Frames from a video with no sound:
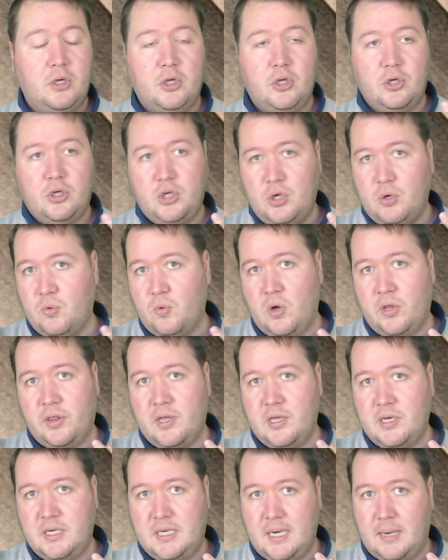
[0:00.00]
Do you want
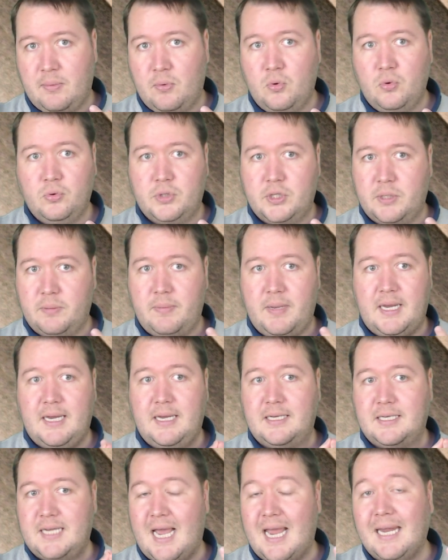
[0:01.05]
the double to
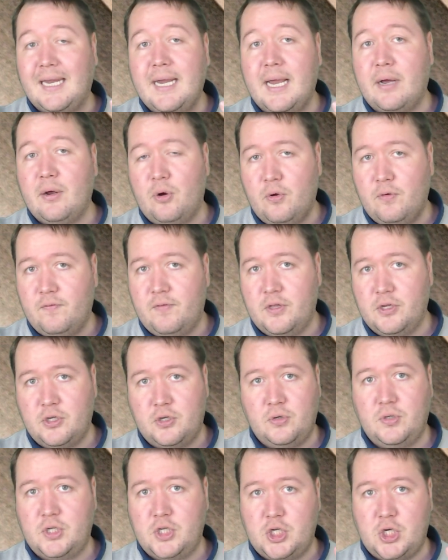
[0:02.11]
be takeout of the
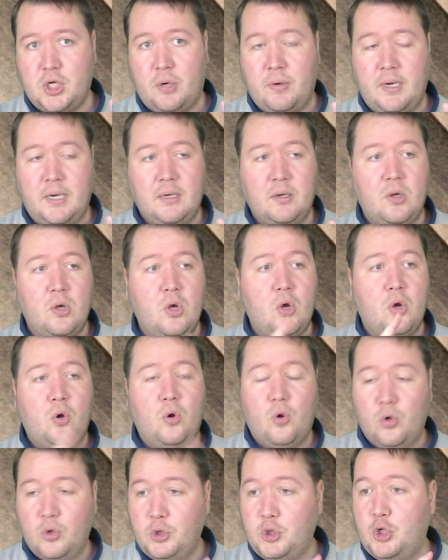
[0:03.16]
suits showing?
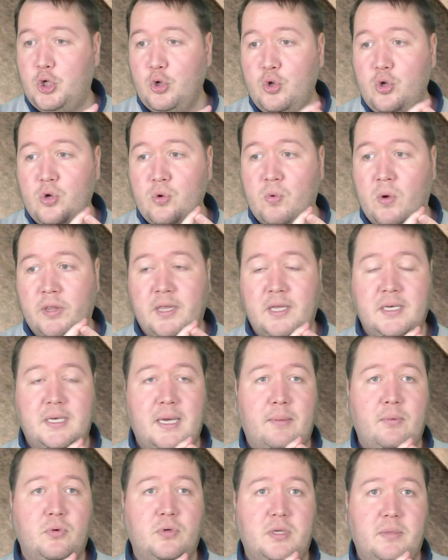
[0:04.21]
Or do you want the
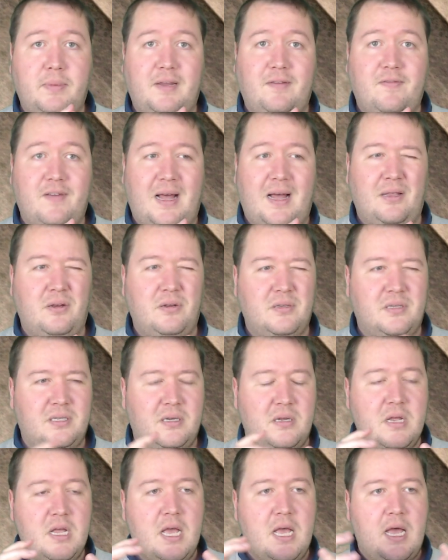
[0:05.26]
double to be values?
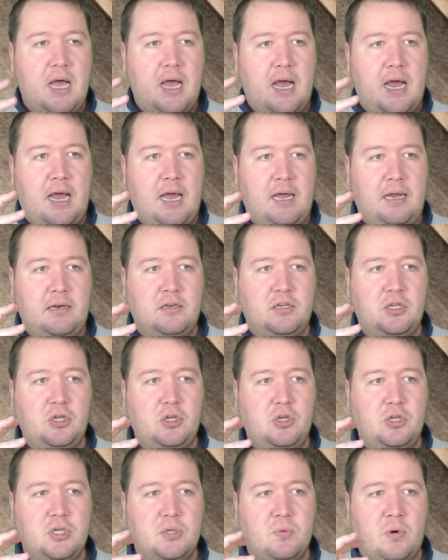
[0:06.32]
And
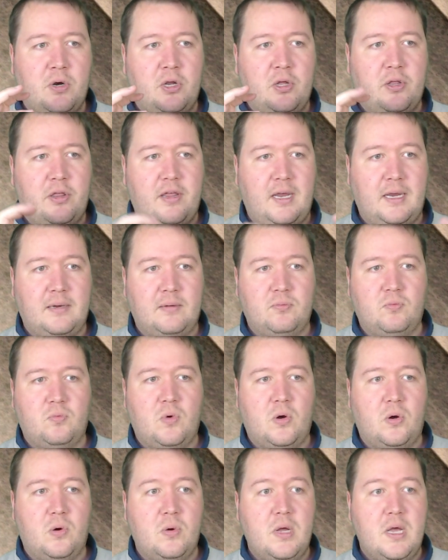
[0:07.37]
you just want to think,
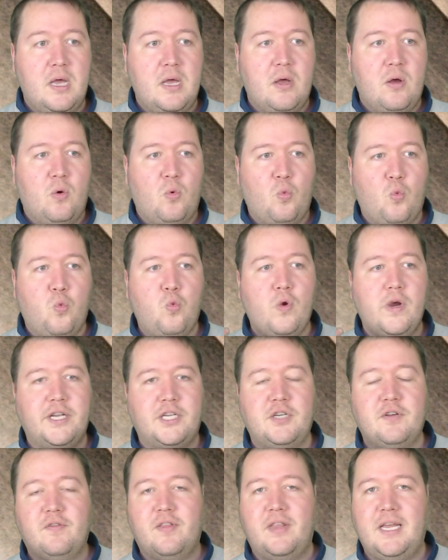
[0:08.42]
well,
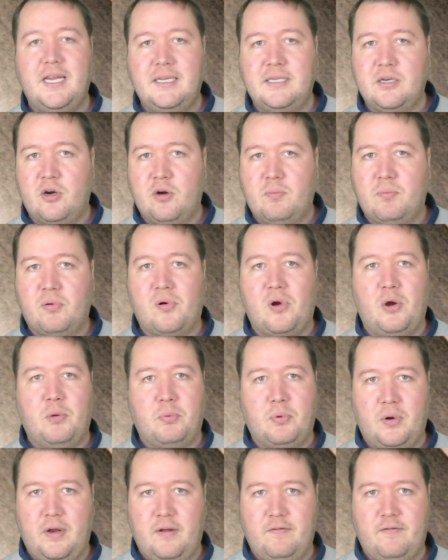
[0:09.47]
which of these are
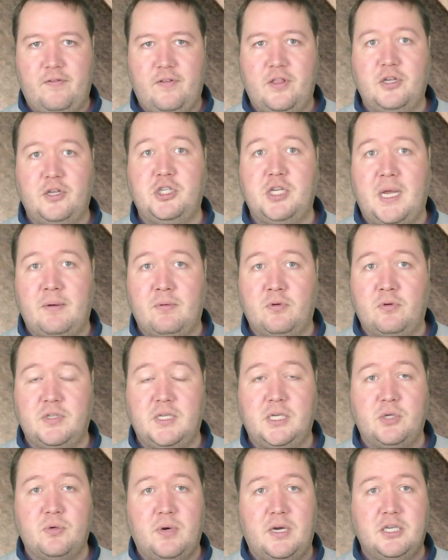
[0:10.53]
appropriate for the general
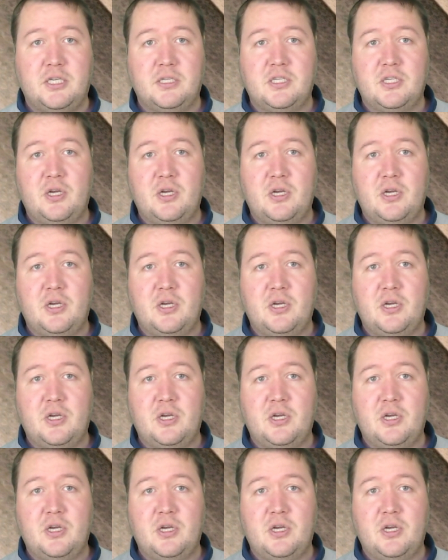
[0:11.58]
situation?